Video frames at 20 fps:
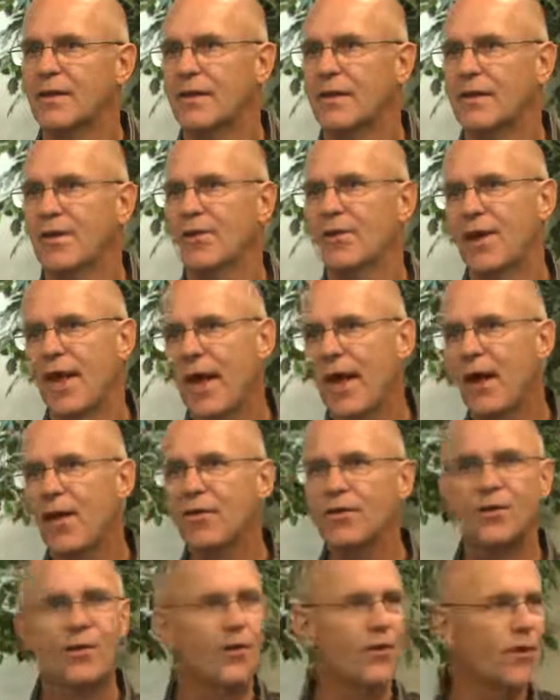Now,
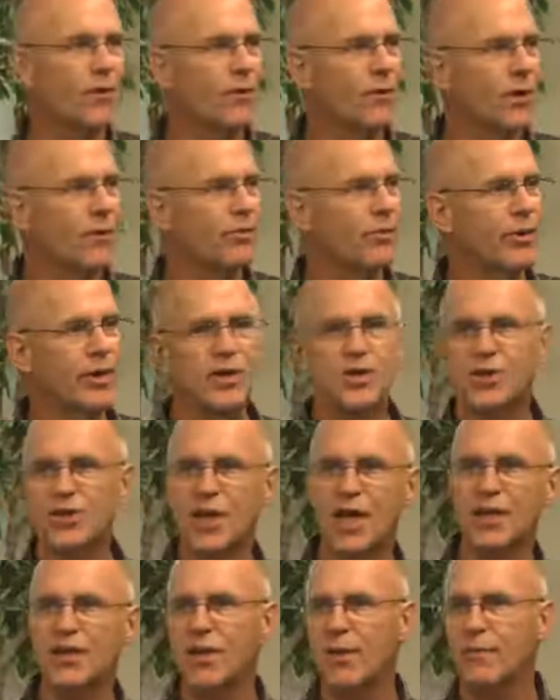you want to put a
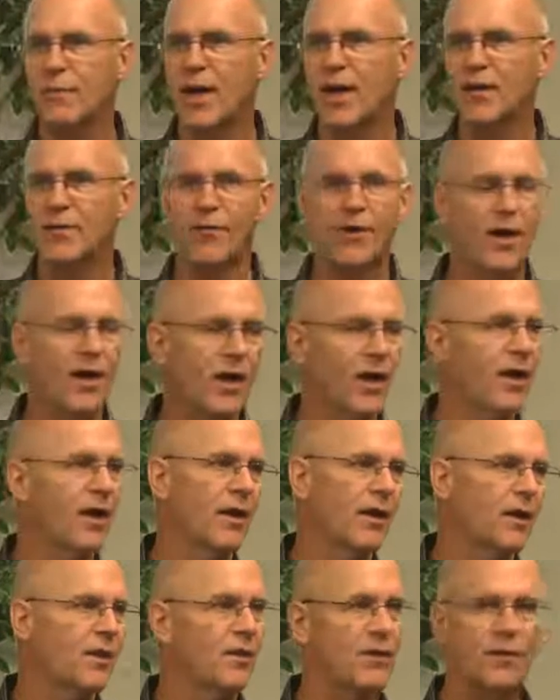shed in your
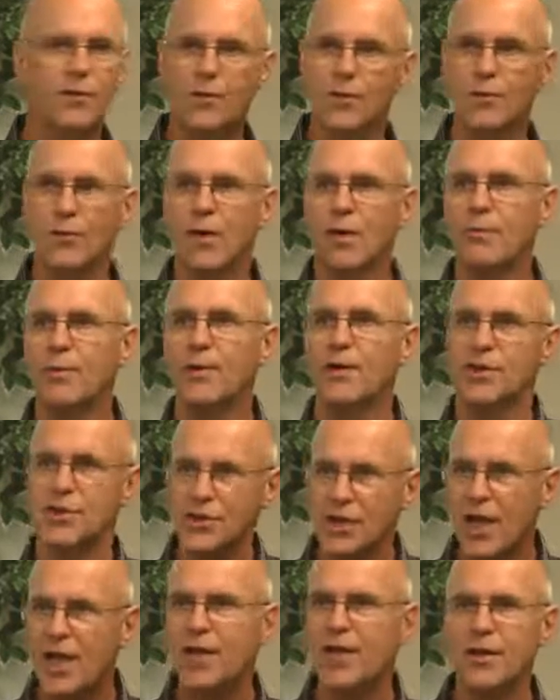backyard. You want to put a
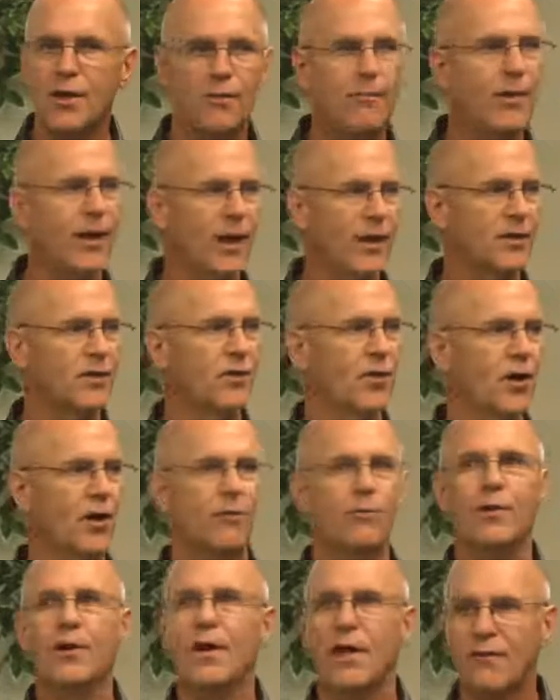shed in your
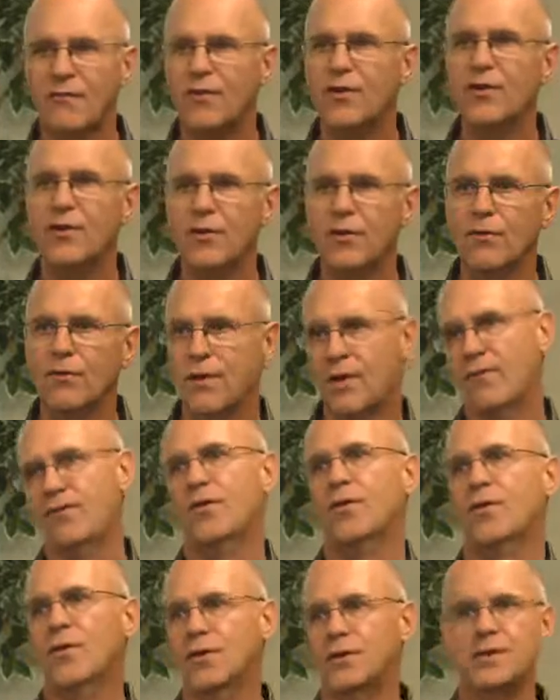backyard. What do you have to do? You have
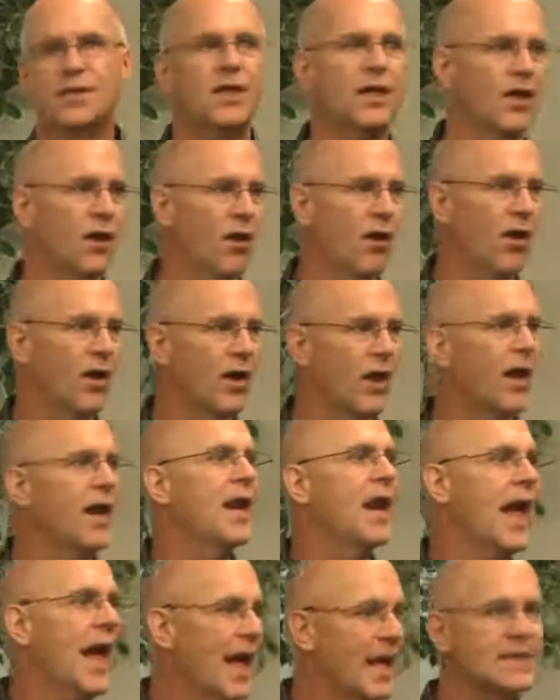to go to City Hall
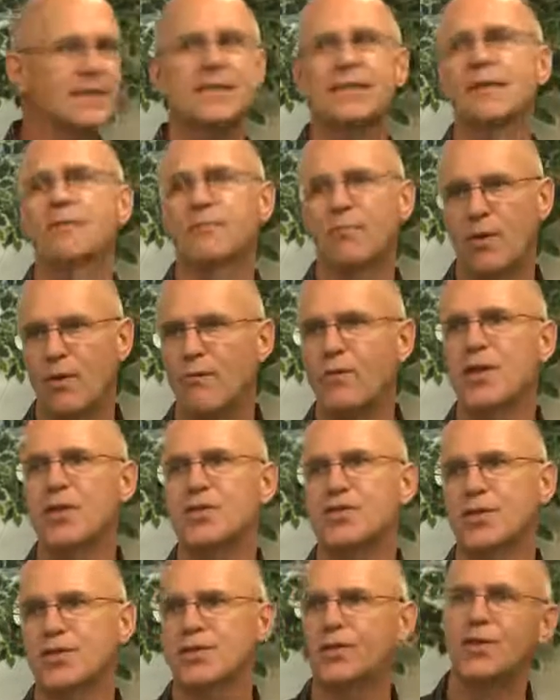and ask them
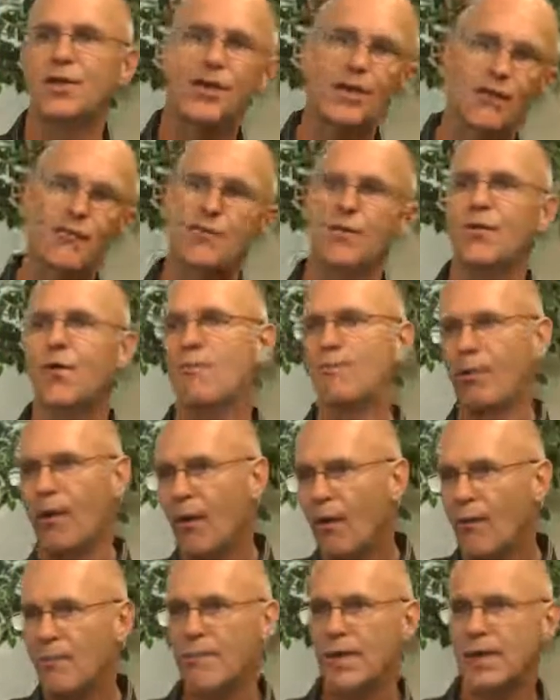permission to give you a
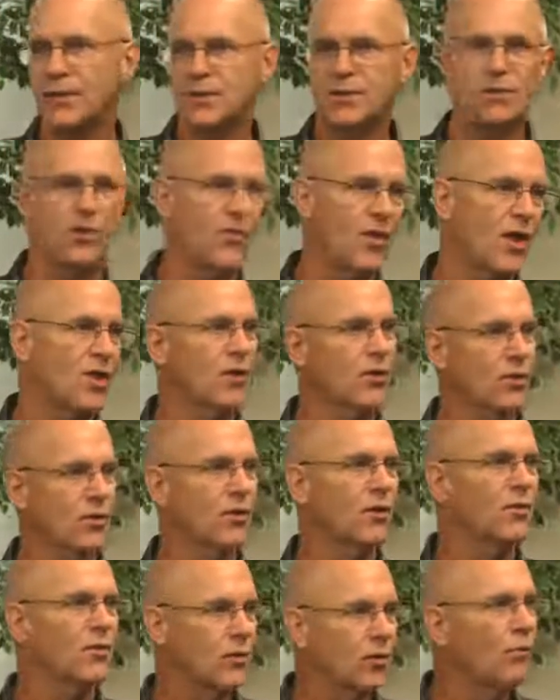permit so that you
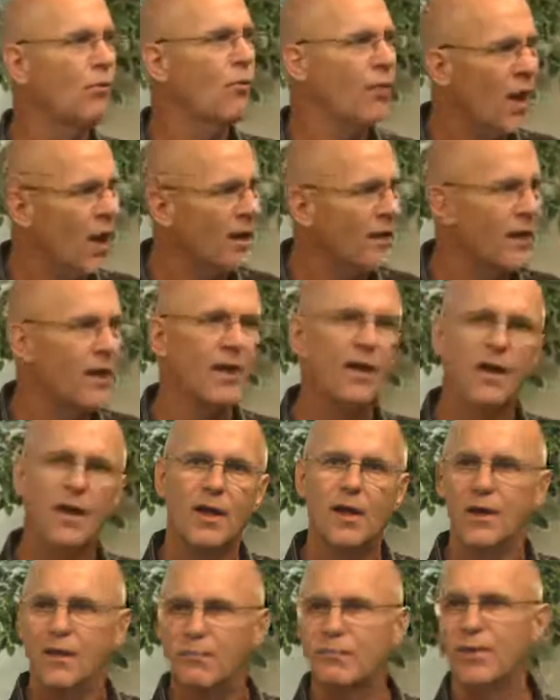can do what?
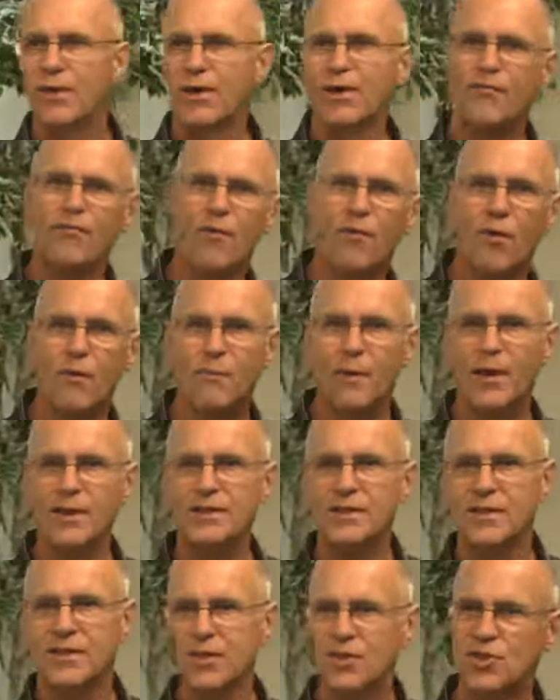Put a
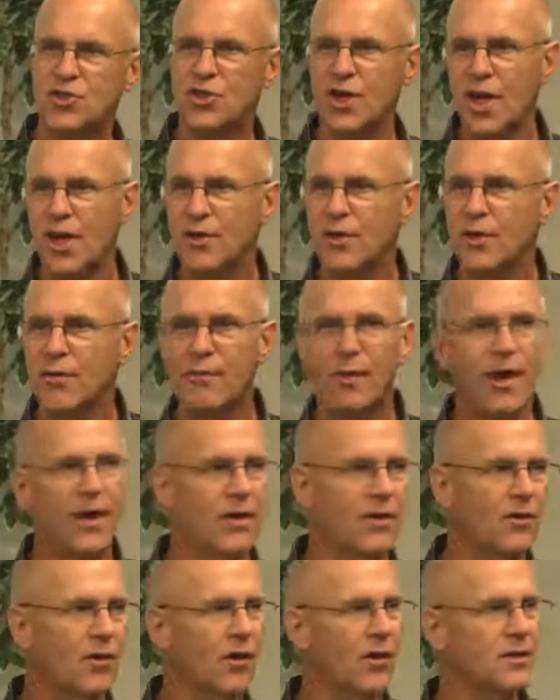4x6 shed in your
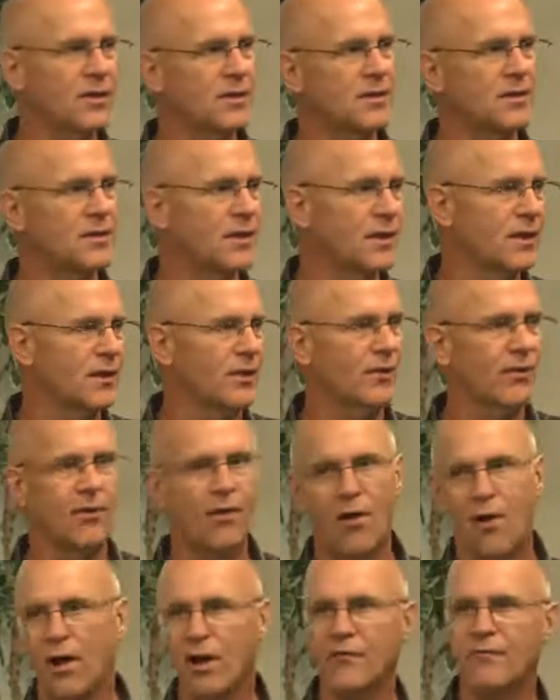backyard to stick your
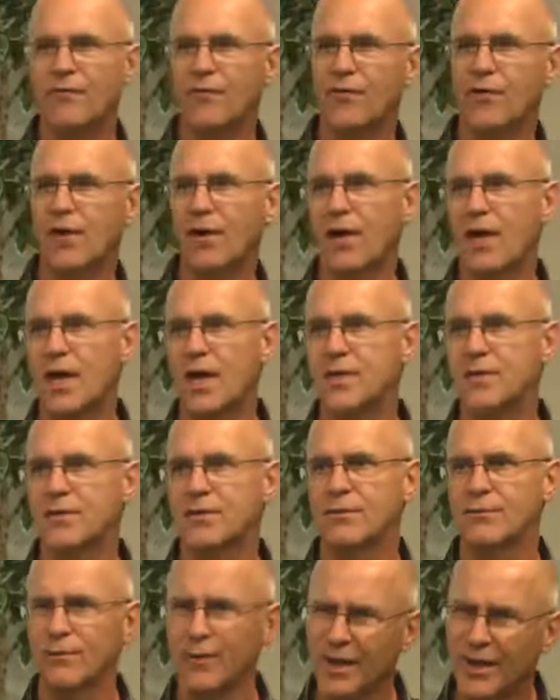lawn
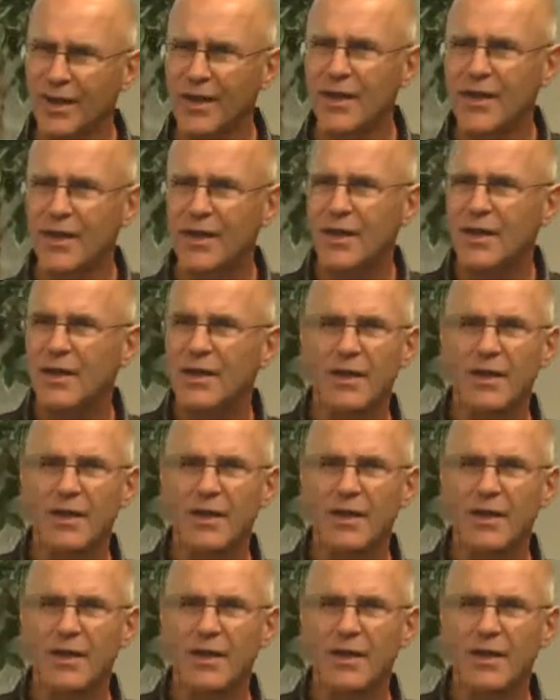fertilizer. Really?